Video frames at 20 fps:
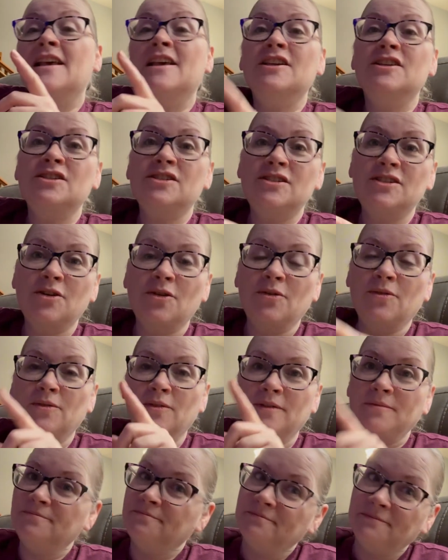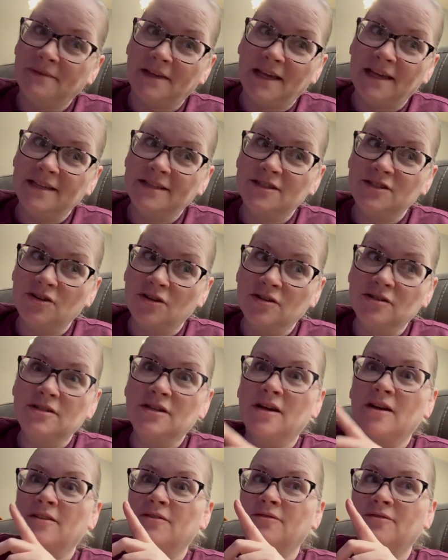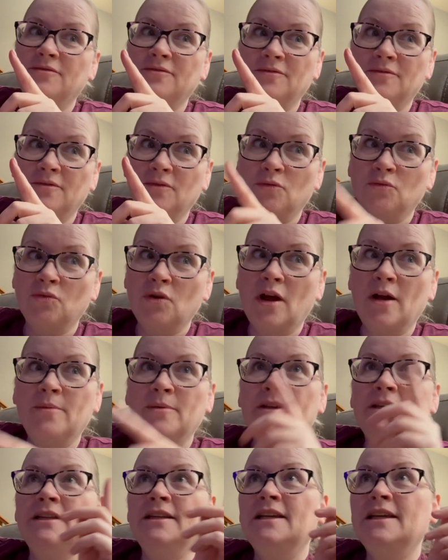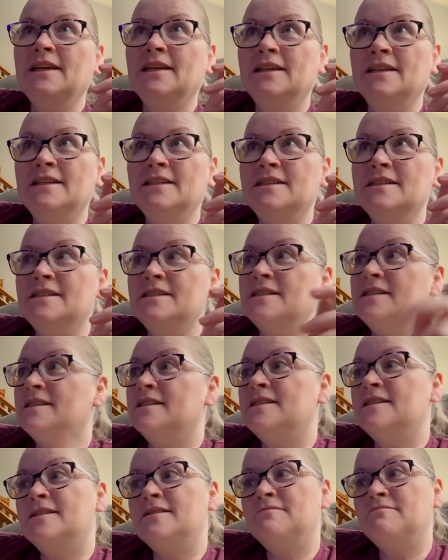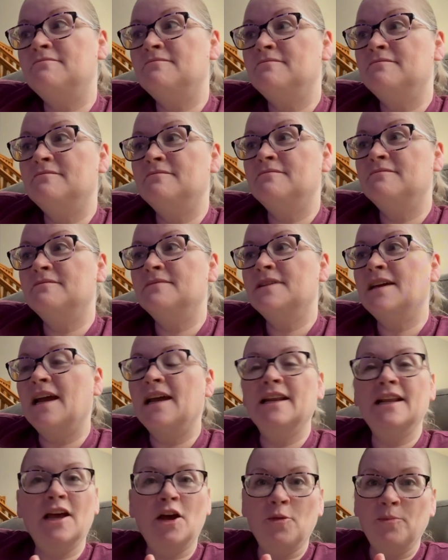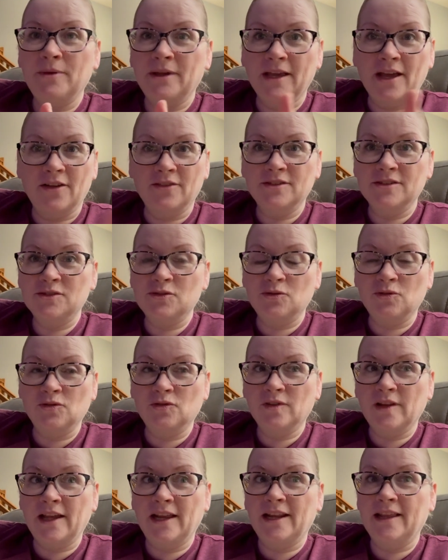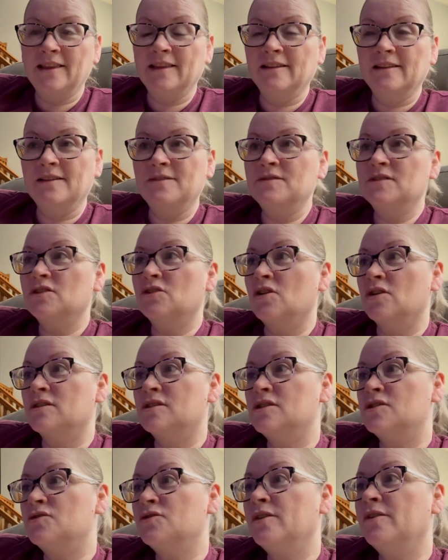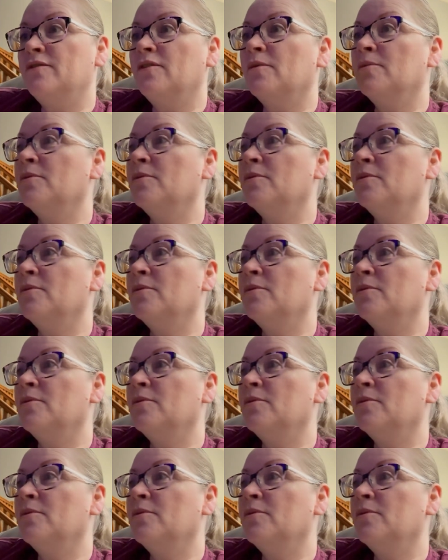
So it starts off, Robin is kind of helping out this older lady that lives across the street from